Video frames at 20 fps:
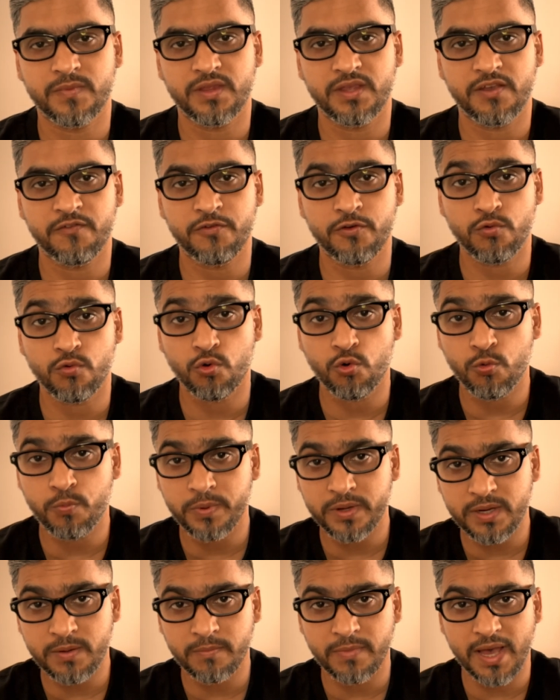If you
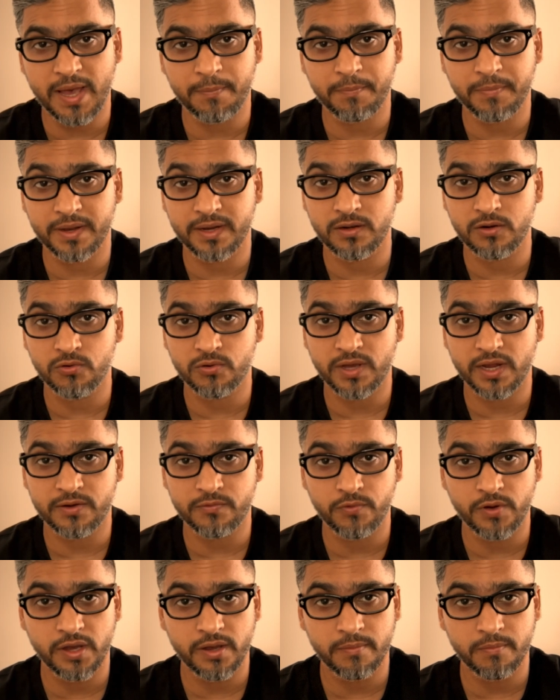open a map and look at
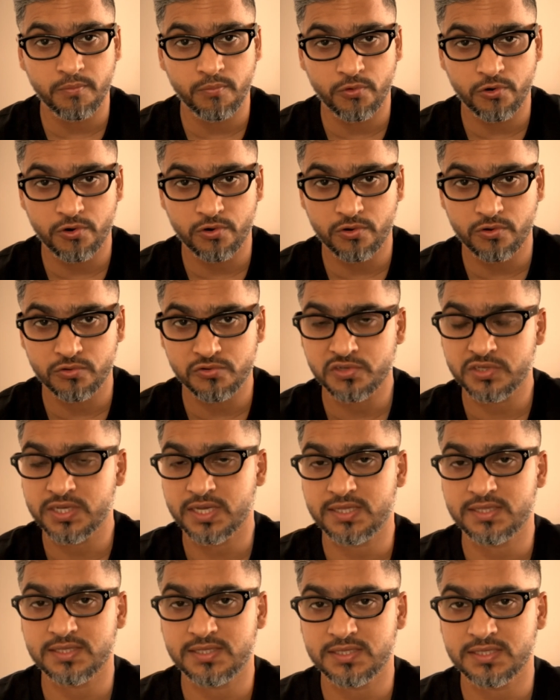where Morocco
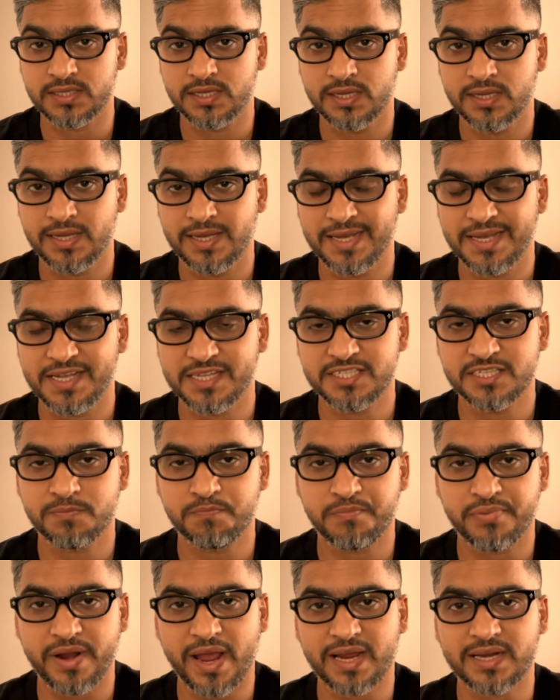sits, it's
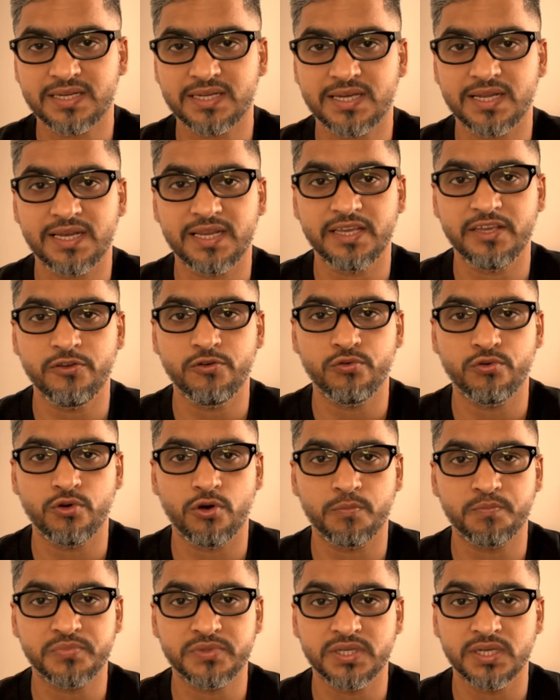practically
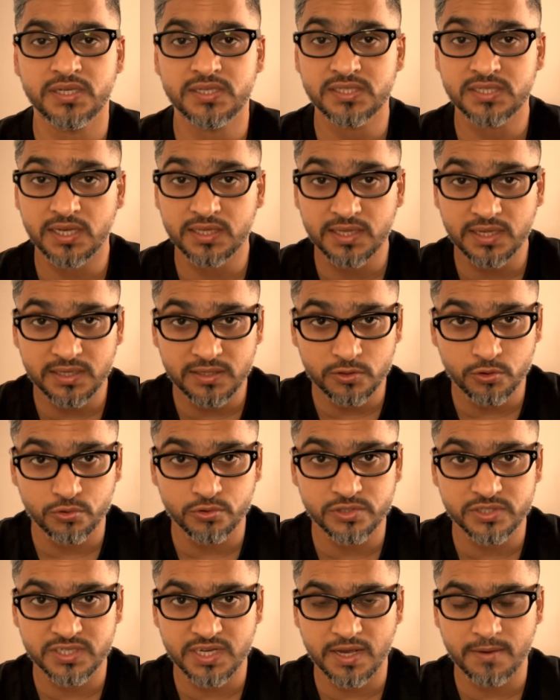Europe's southern
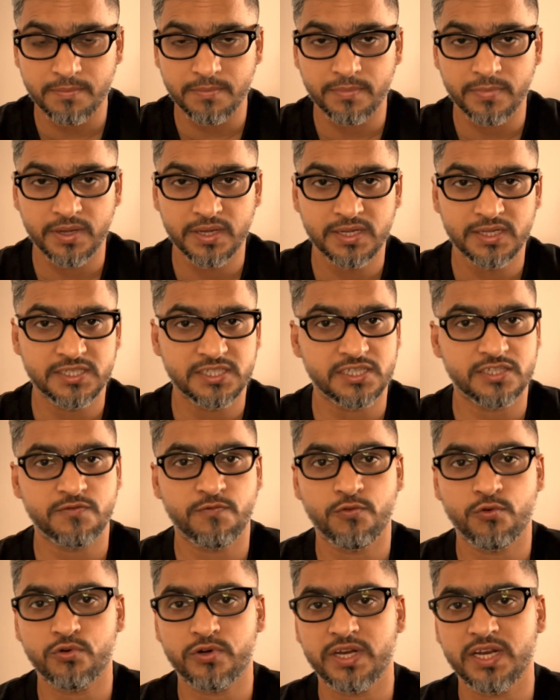doorstep, just
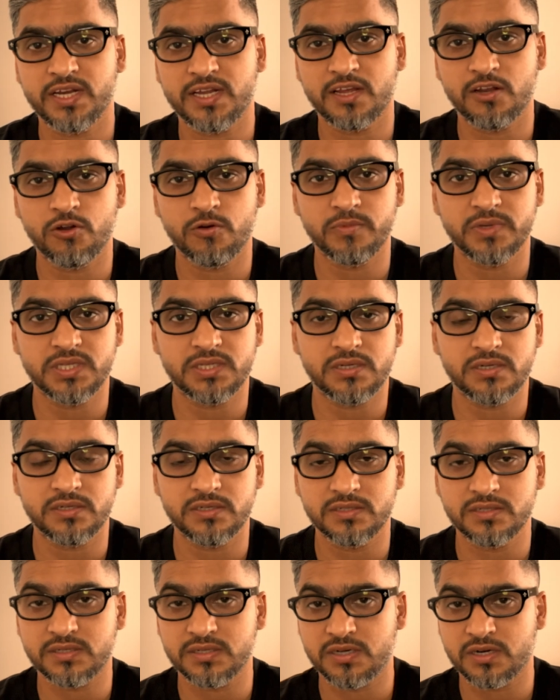14
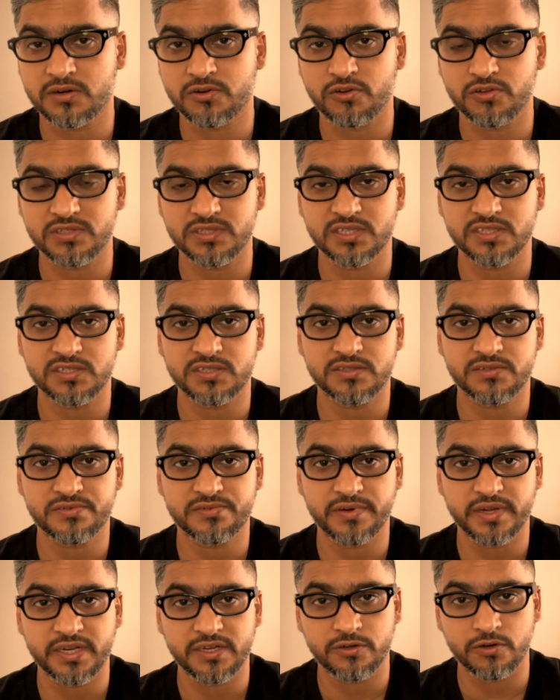kilometers across the
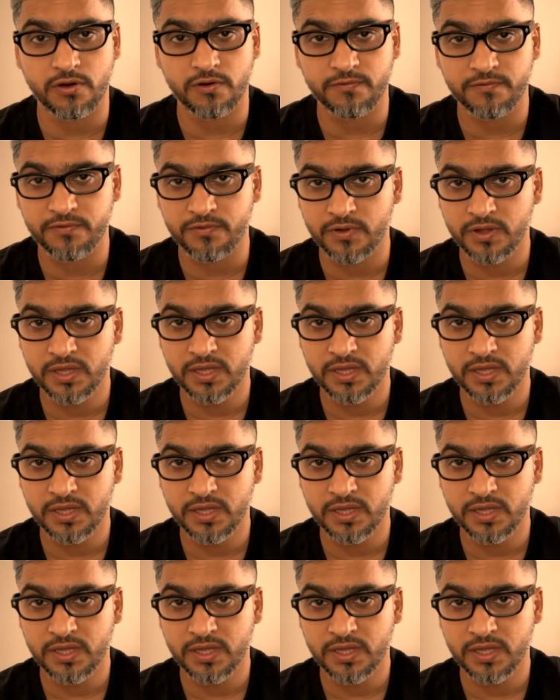Strait of